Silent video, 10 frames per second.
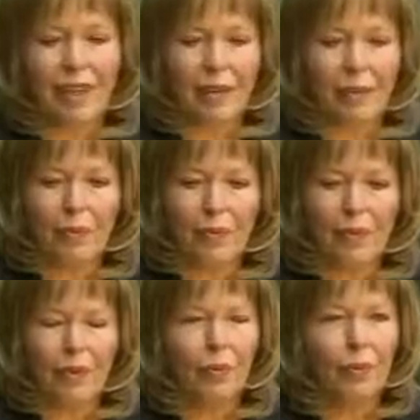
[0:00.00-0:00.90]
of the
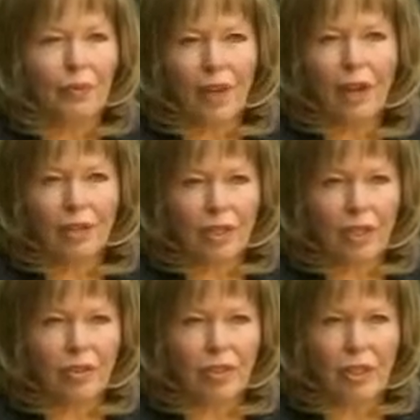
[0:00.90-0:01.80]

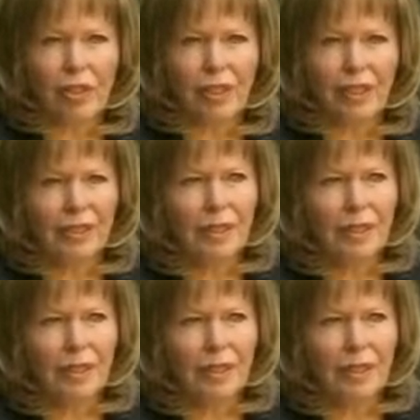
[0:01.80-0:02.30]
ozone unit,